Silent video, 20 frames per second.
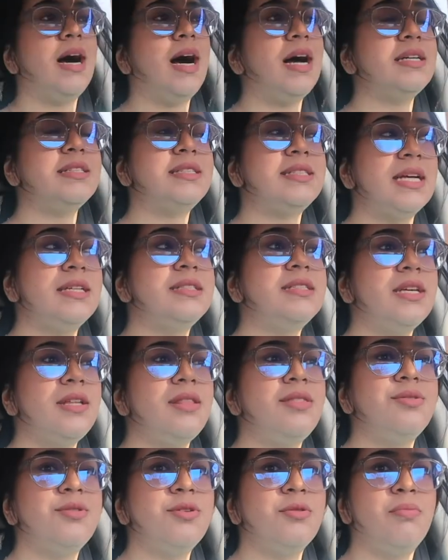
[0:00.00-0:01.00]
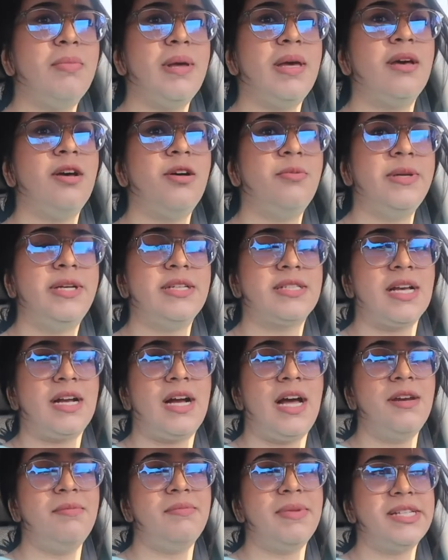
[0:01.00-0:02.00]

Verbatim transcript: I sent it through mail because I kind of